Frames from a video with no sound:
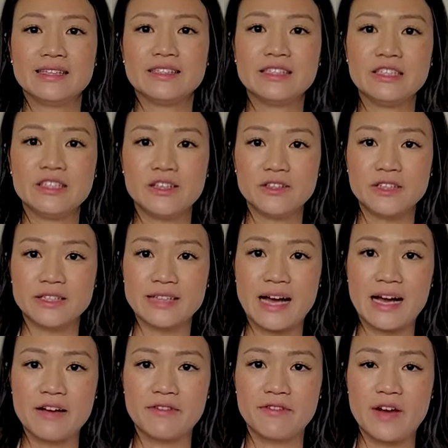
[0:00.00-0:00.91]
Your
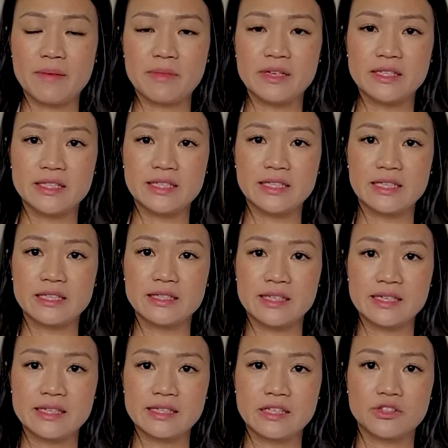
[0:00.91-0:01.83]
diaphragm is here,
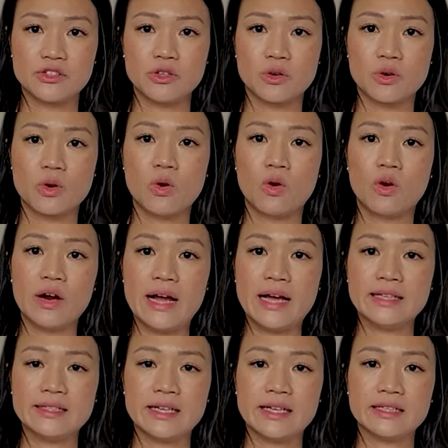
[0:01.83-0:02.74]
this is your core,
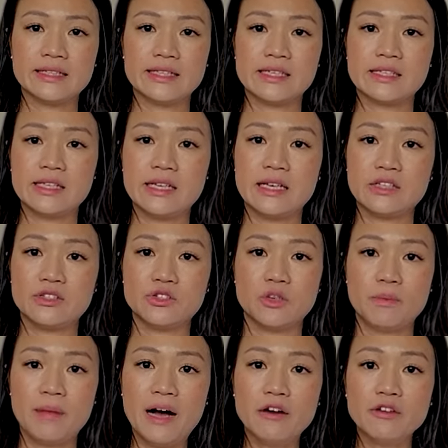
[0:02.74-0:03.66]
and then this is
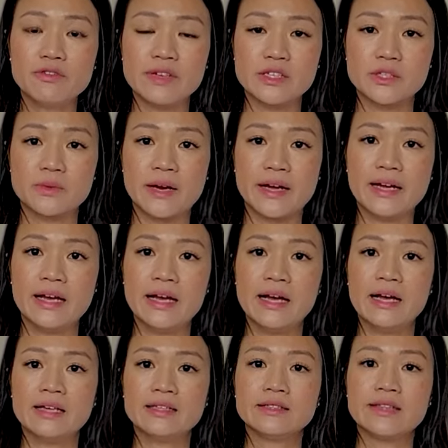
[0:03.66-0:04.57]
your pelvis, right?
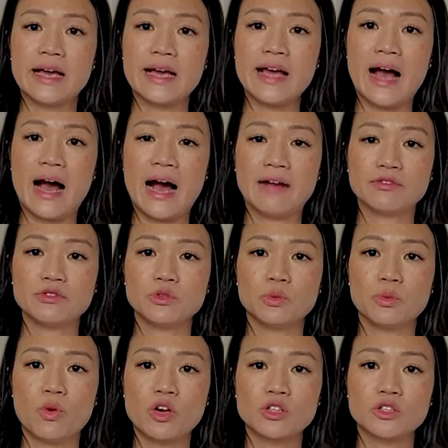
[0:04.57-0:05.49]
They have
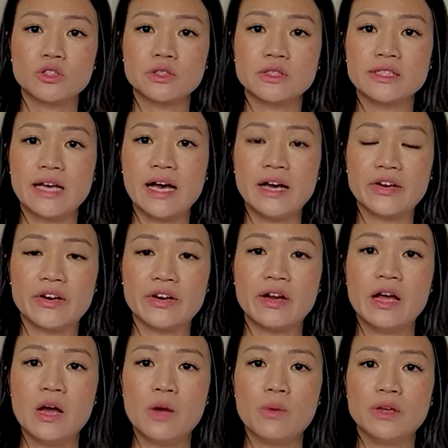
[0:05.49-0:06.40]
to work
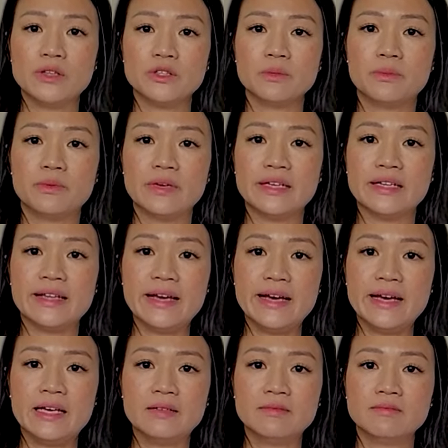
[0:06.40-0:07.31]
together. When you breathe
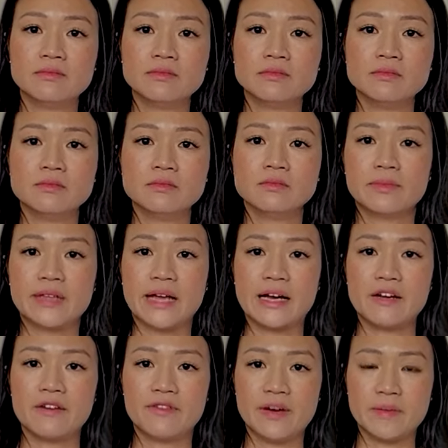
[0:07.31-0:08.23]
in,
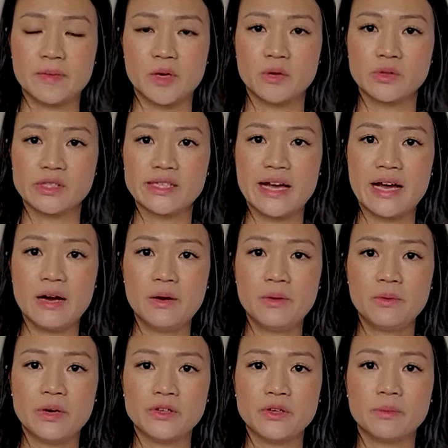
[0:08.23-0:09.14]
diaphragm goes
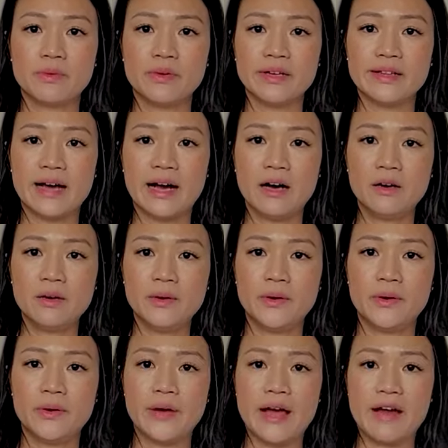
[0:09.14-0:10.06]
down. When you breathe out,
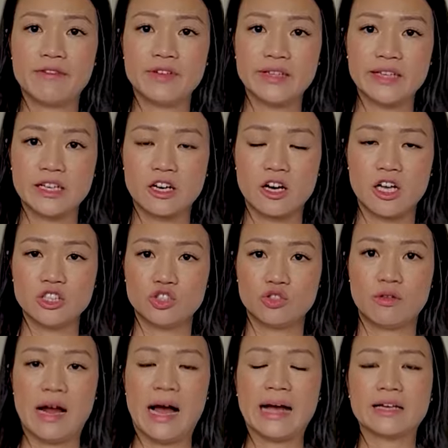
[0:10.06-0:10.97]
everything
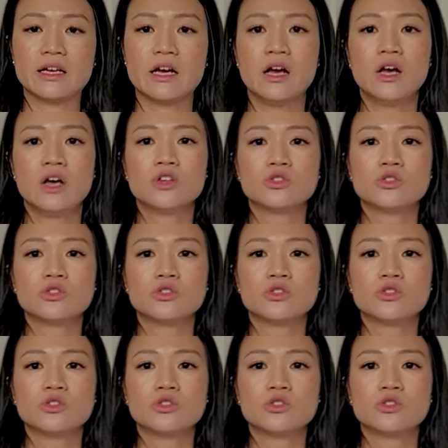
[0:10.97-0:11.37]
contracts.